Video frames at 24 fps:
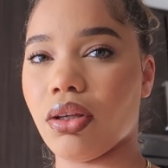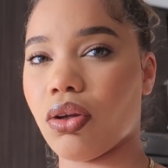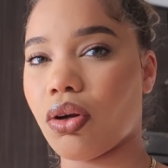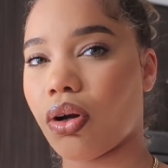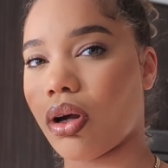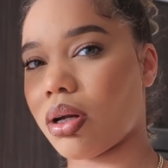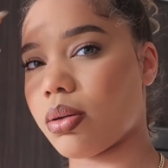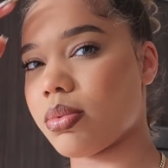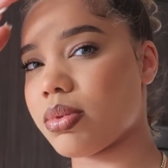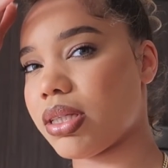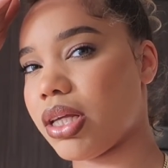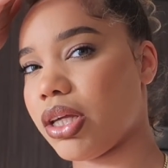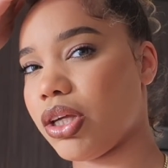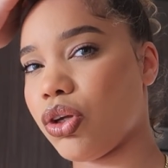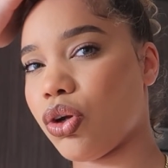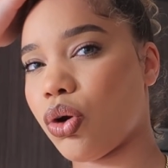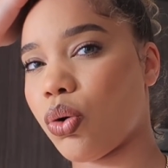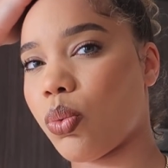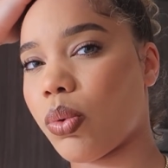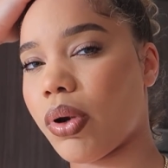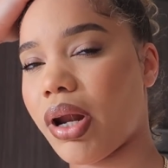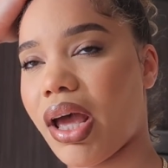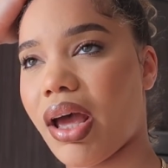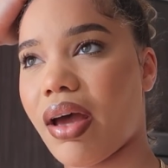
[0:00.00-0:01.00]
You know what I'm saying? You
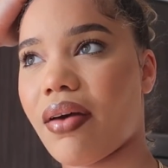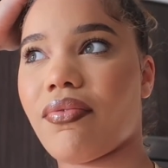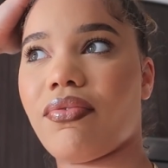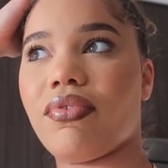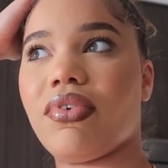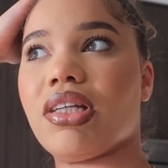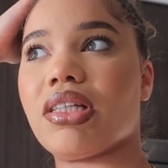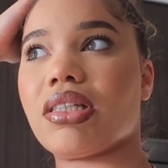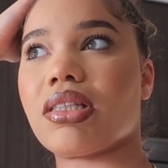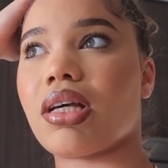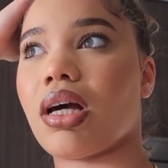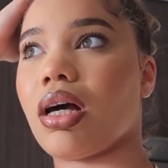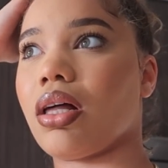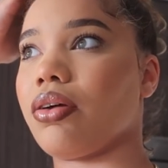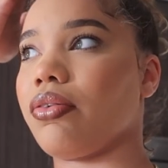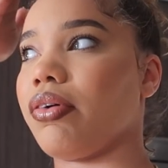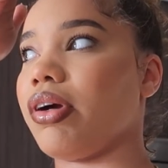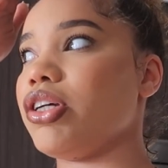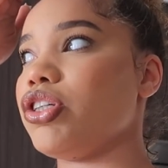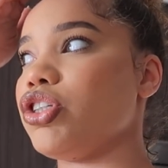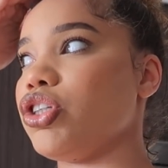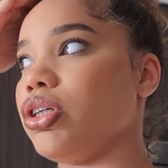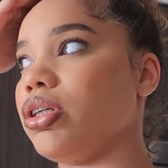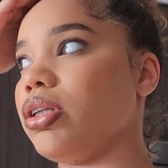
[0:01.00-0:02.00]
don't want to have
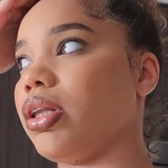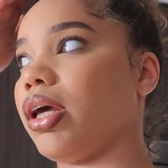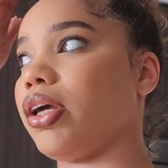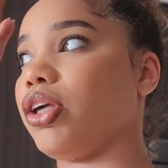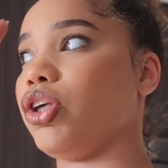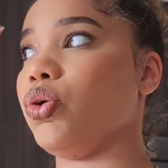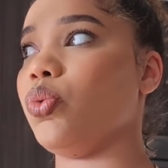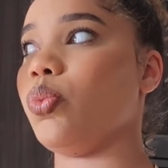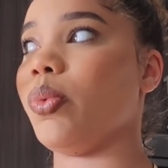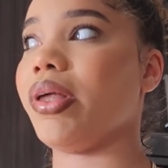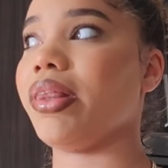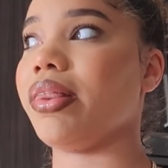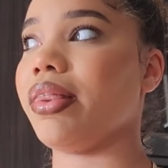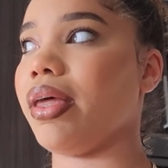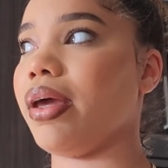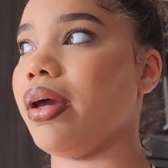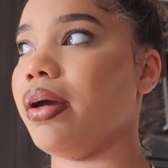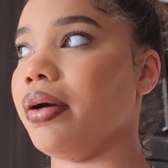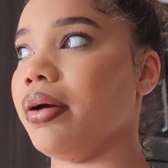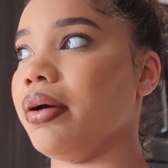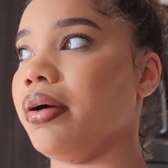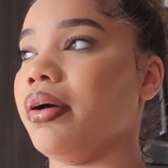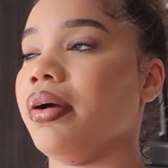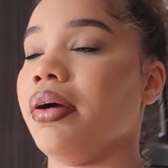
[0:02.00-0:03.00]
discoloration. Like you went
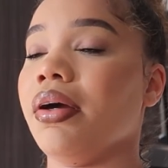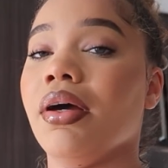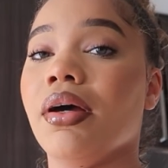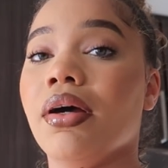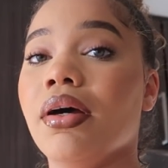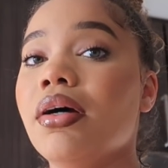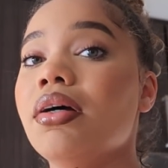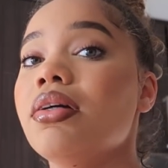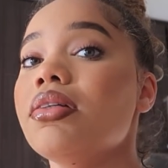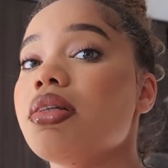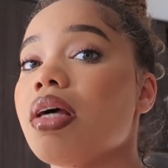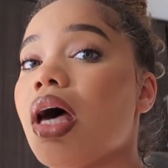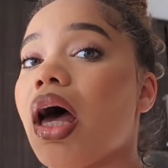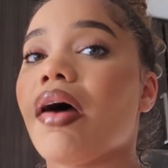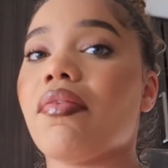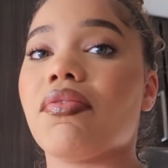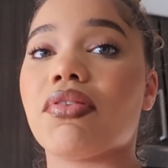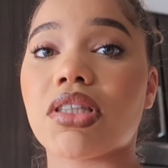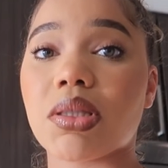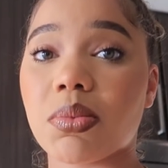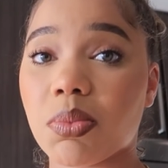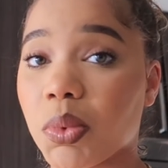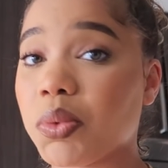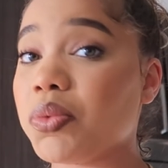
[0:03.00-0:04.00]
there to have a
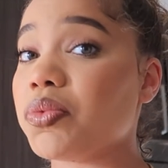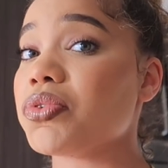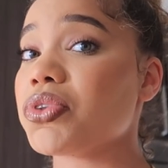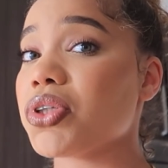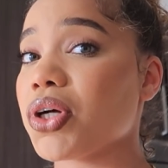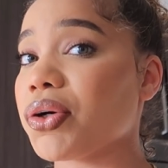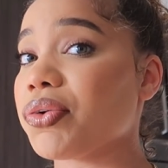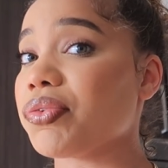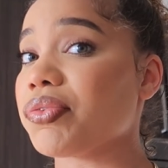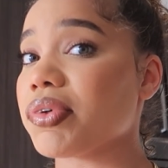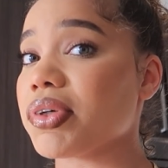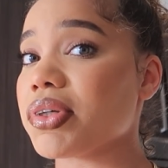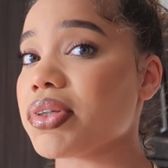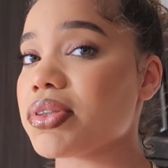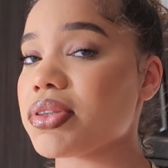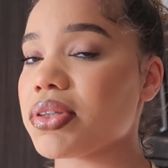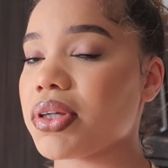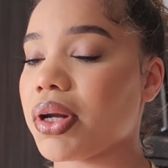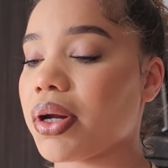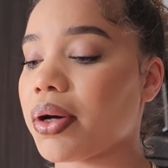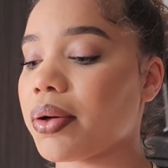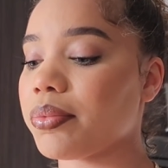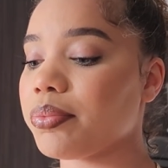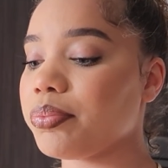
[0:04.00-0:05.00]
smooth surface,
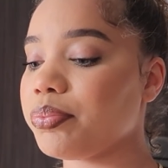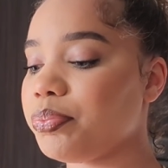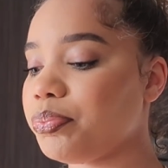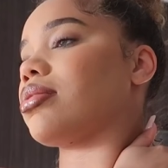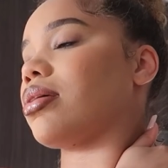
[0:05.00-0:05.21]
you know?